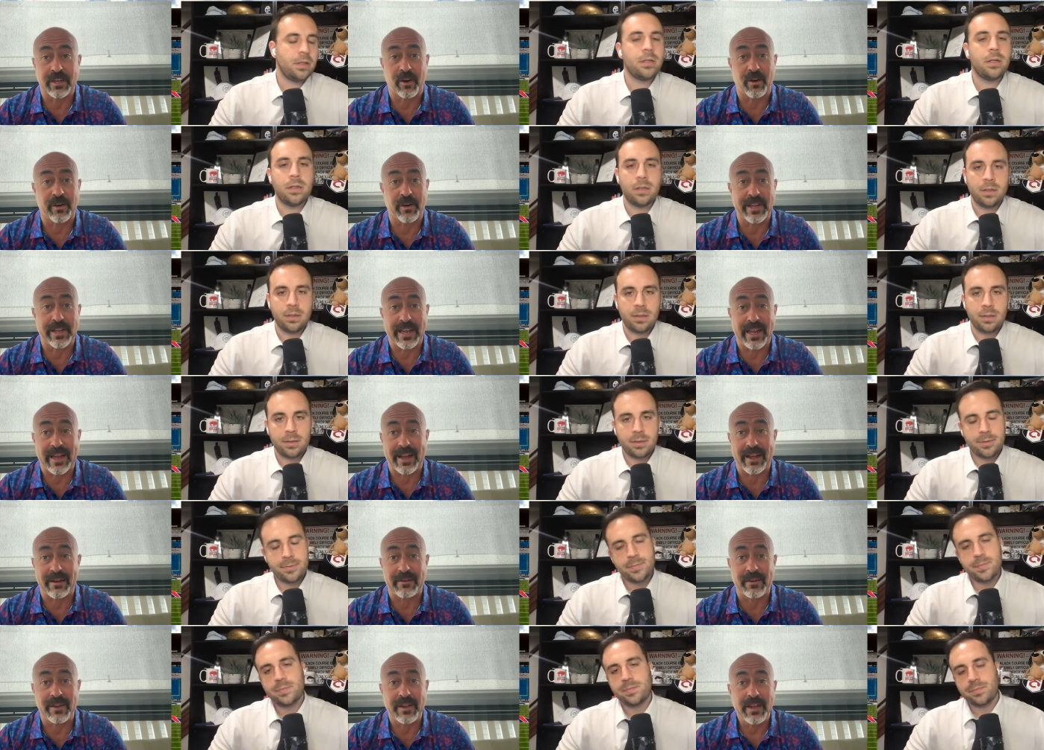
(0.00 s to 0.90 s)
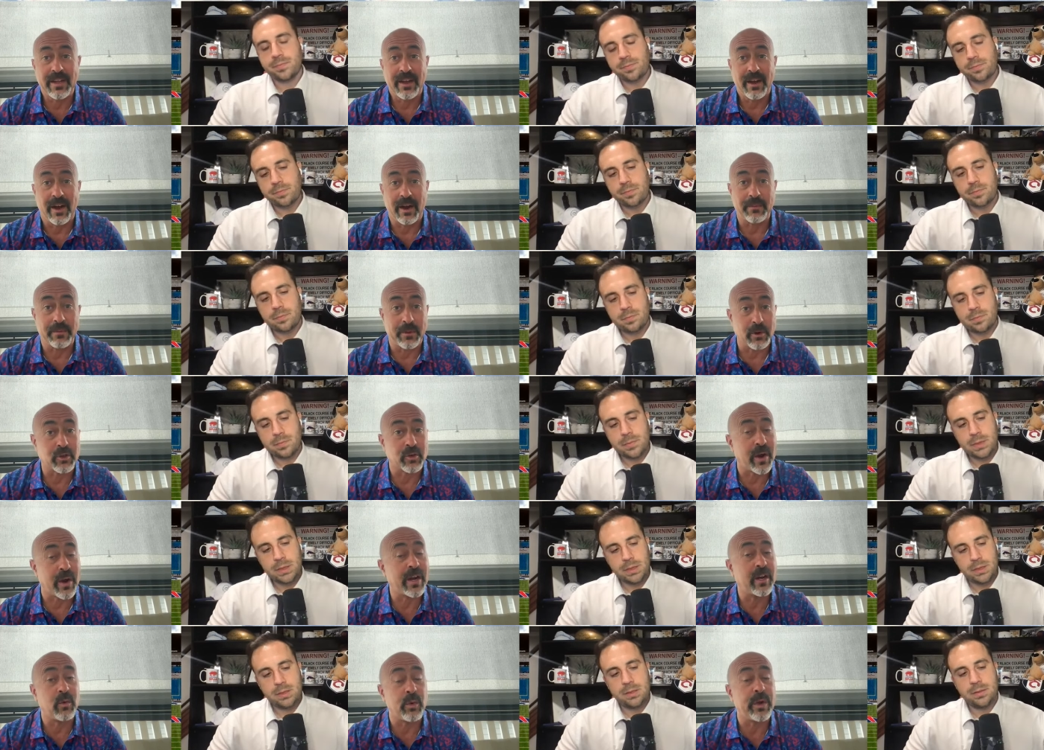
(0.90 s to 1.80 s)
Speaker 1: already have. Um, they're
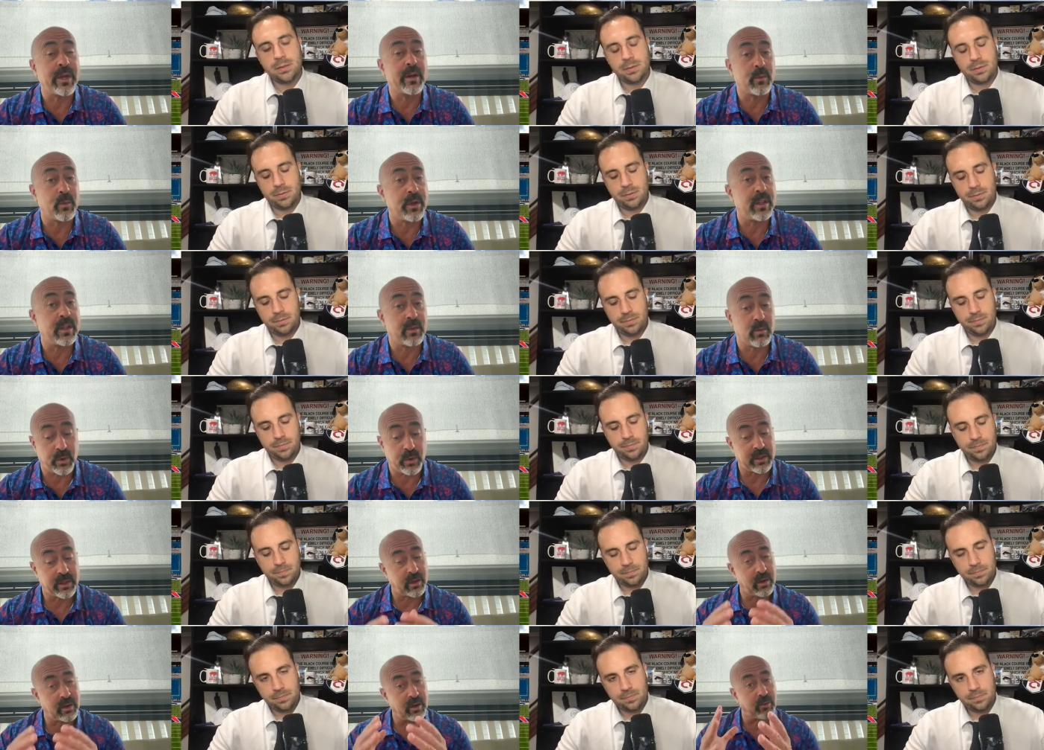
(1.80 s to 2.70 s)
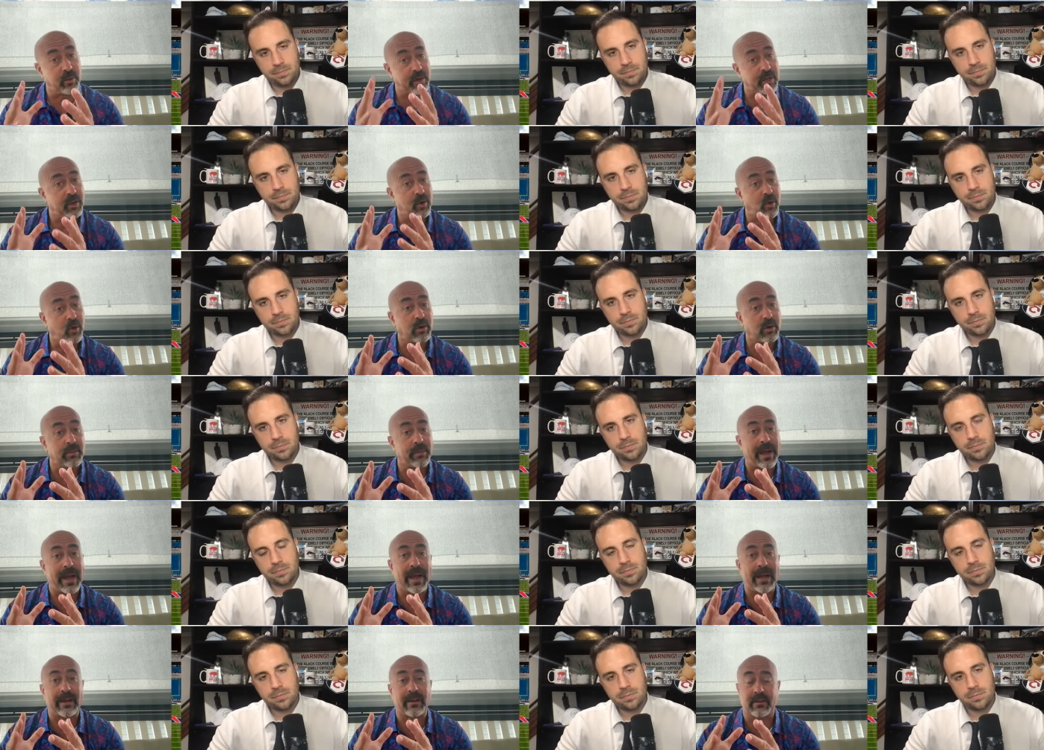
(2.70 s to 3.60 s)
trying to win with with their rookie
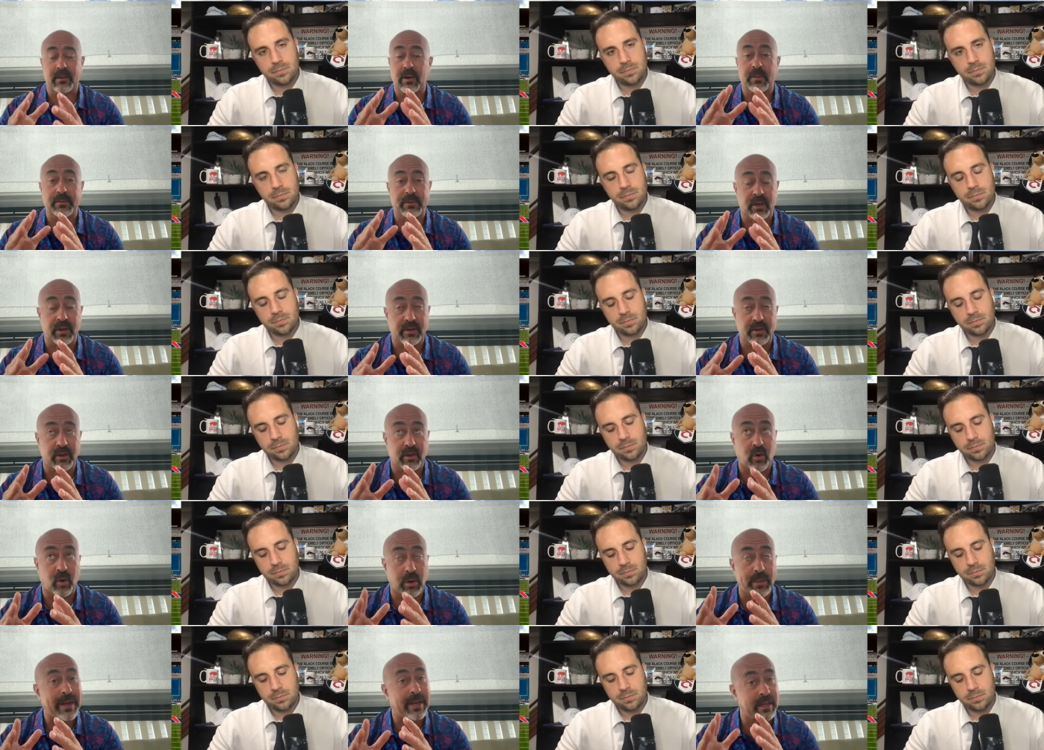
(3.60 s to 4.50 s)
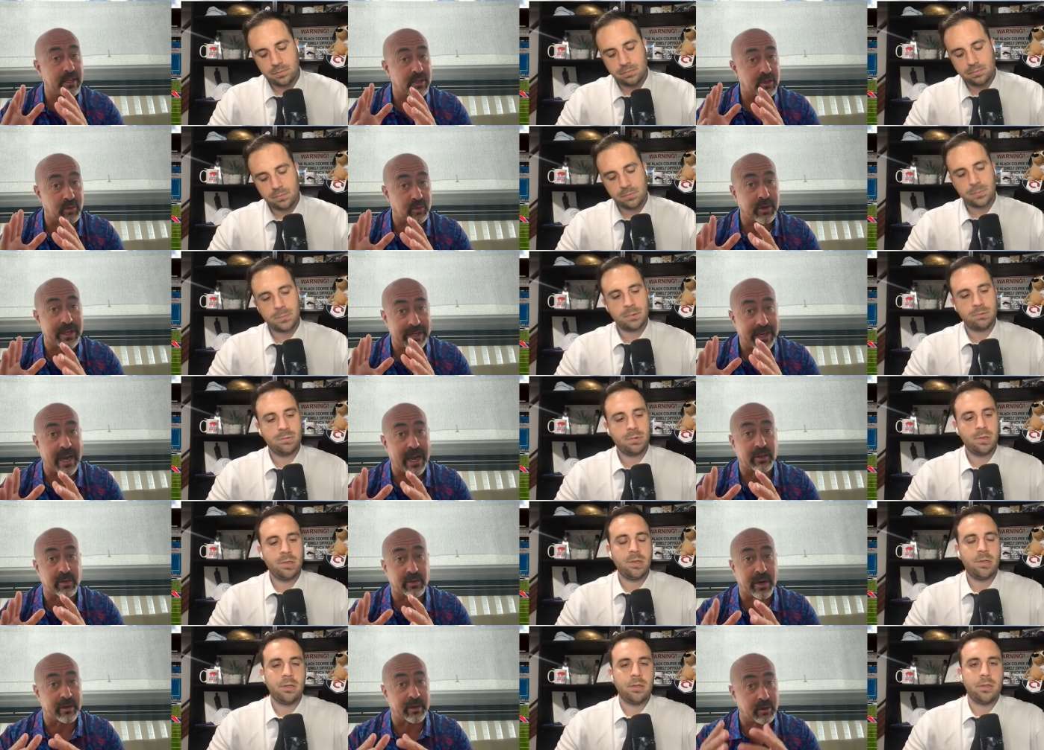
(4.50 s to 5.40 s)
quarterback. Their I'm sorry, their quarterback in his rookie
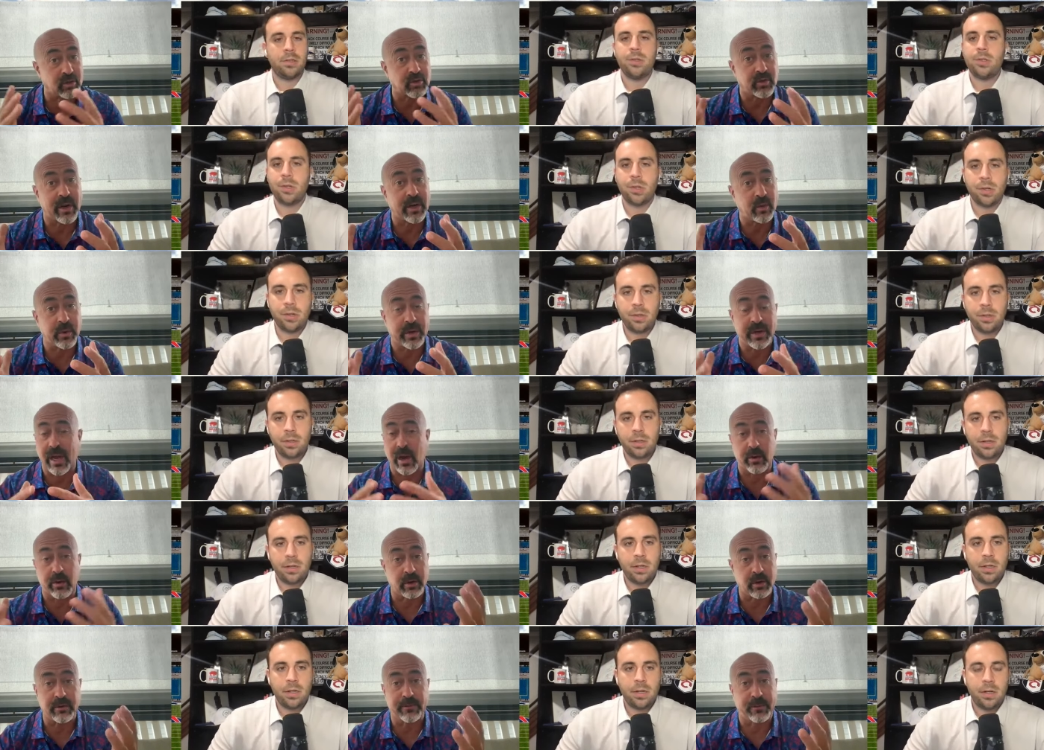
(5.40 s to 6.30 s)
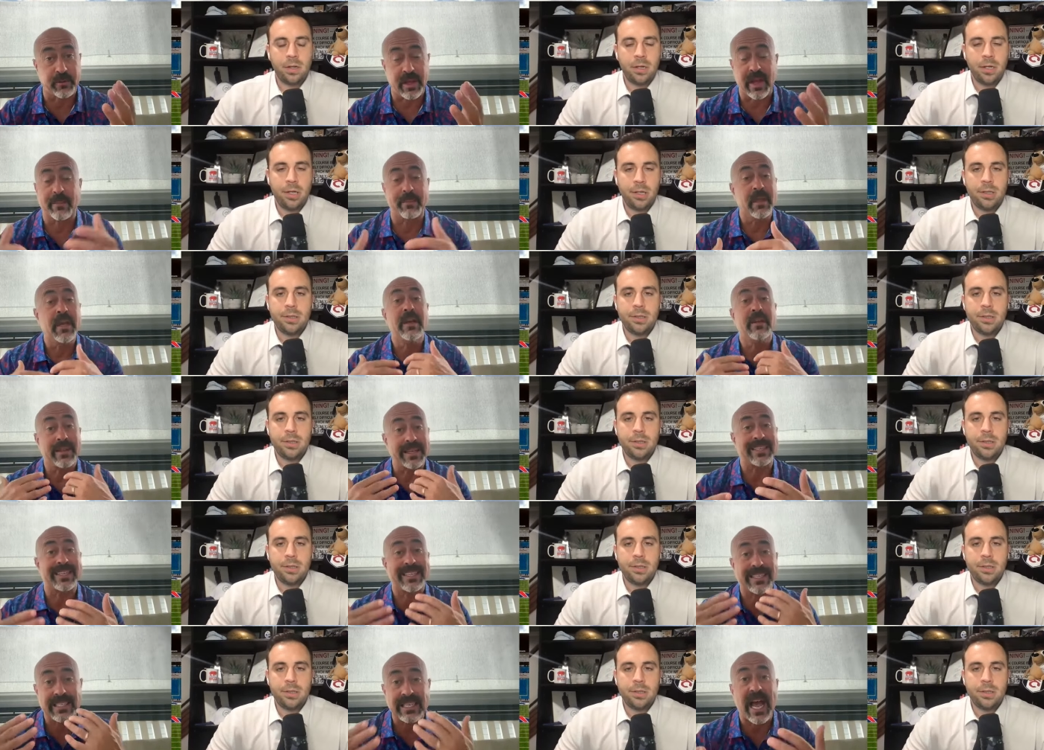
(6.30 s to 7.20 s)
contract. They're trying to win now, and good for them. That's
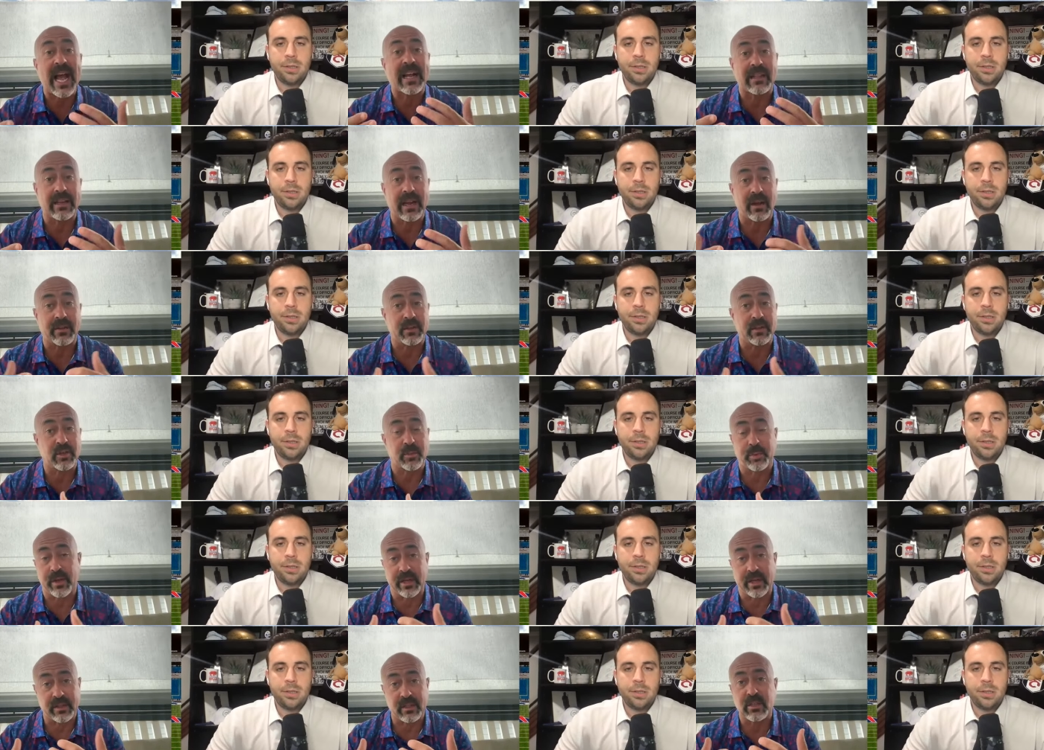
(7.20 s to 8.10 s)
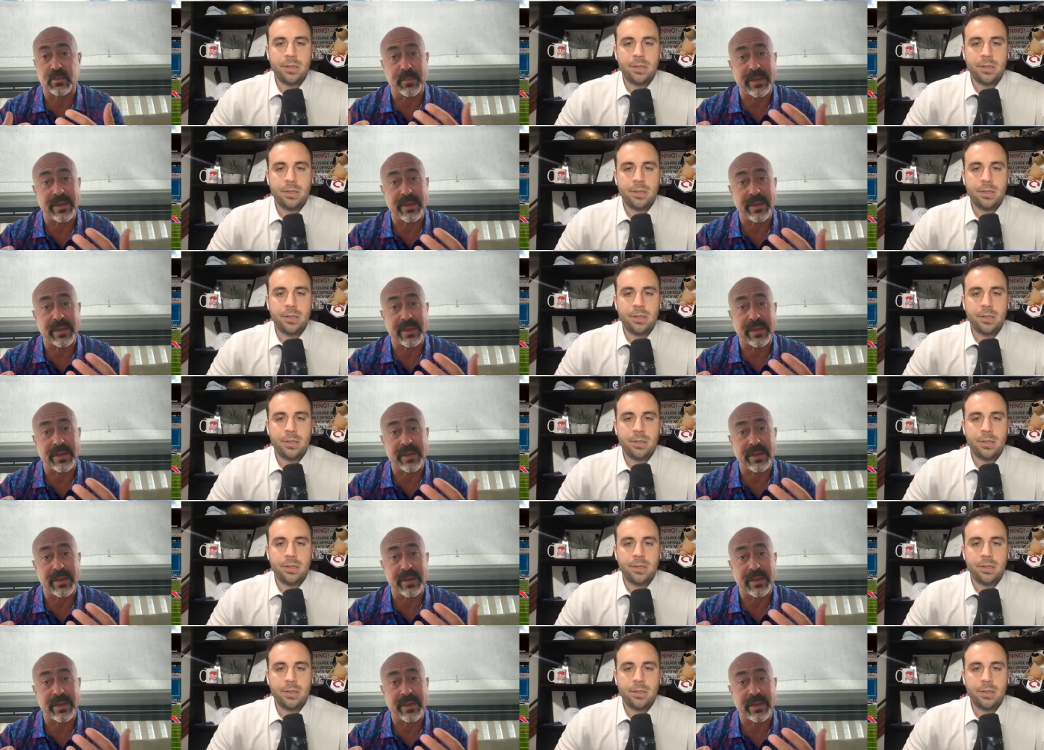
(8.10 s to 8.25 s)
exactly mm-hmm. how they should play it. This